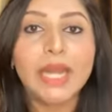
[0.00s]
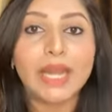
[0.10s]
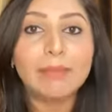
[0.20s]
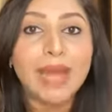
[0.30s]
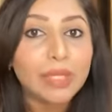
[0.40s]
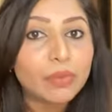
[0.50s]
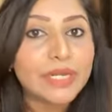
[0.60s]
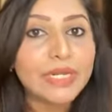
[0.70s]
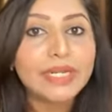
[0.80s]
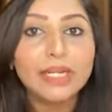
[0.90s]
In
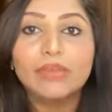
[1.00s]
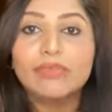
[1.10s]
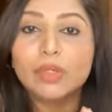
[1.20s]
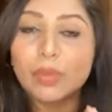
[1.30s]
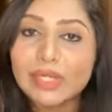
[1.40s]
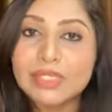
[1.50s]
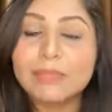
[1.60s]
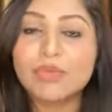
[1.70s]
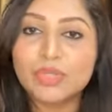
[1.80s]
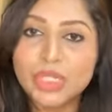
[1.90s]
microneedling radio frequency
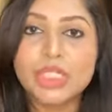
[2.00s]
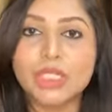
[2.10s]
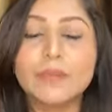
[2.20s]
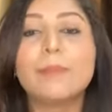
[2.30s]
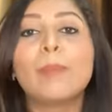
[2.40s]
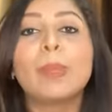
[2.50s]
procedure,